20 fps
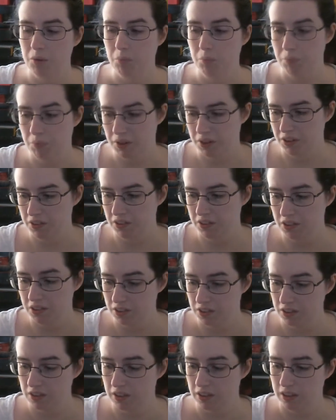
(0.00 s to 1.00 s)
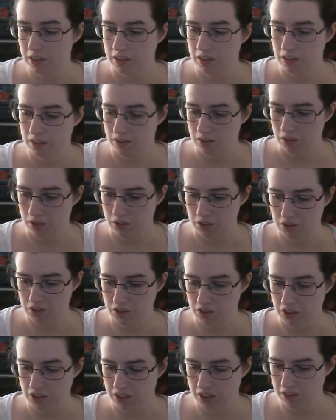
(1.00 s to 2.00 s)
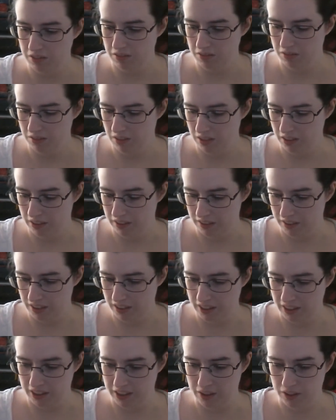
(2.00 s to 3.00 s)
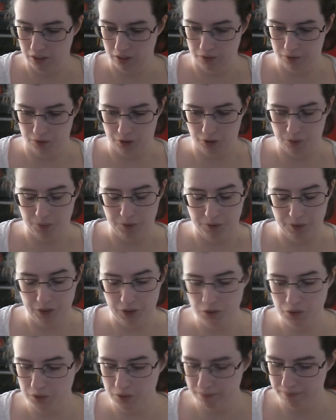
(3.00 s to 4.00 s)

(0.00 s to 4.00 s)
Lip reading: But honestly, I think I had a lot of good reviews.